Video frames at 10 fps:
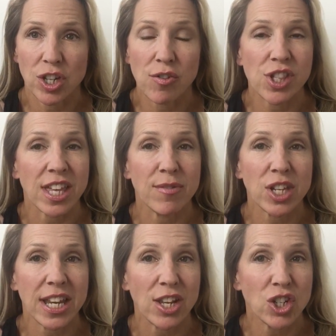You see
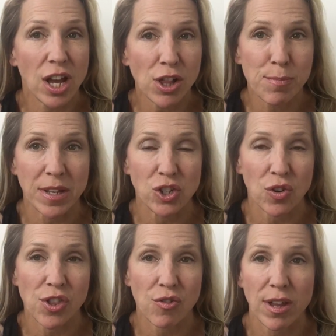teenage girls binge
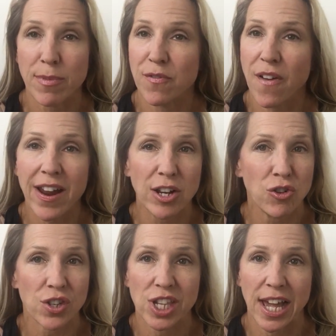on screen, but very
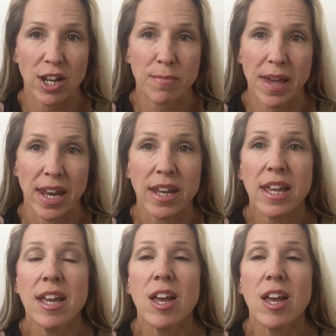unusual to see adult men.